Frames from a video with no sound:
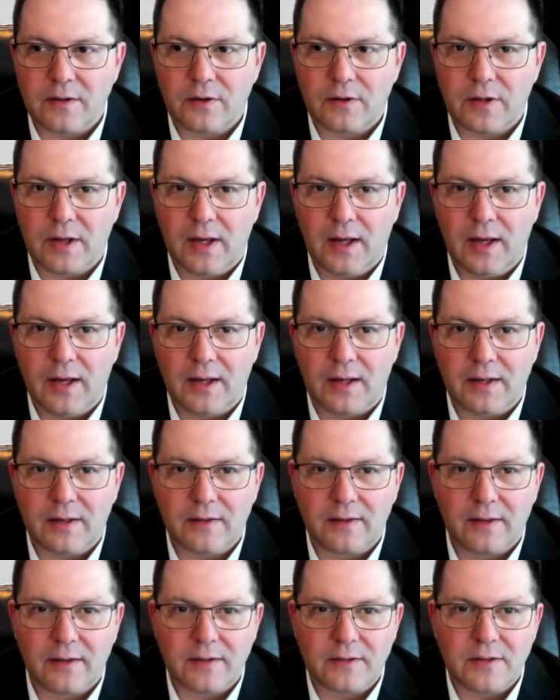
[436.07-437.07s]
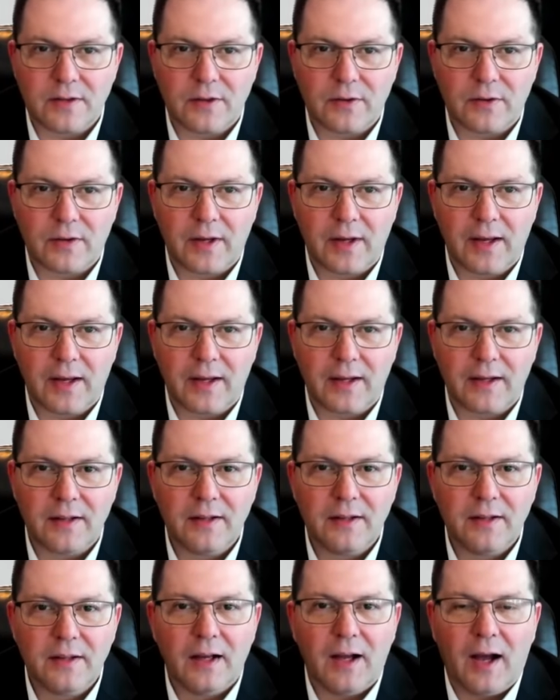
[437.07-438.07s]
okay. That's okay.
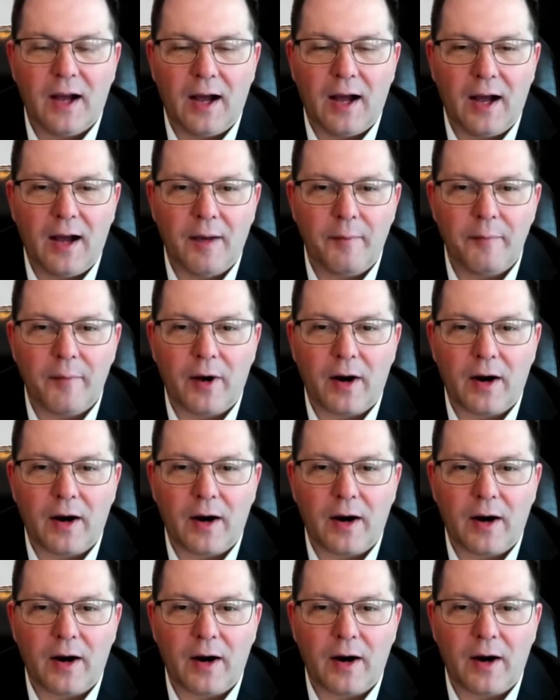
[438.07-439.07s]
Um, all right.